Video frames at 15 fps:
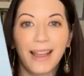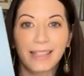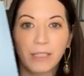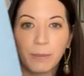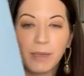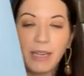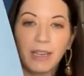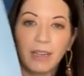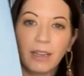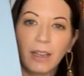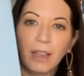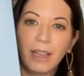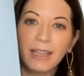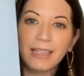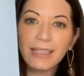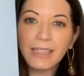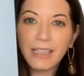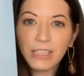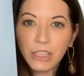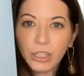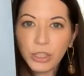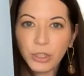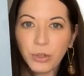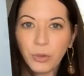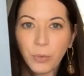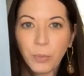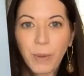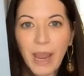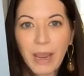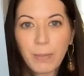asked me, is this too
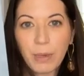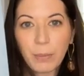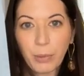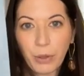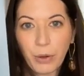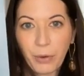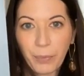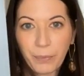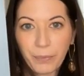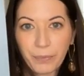baby blue?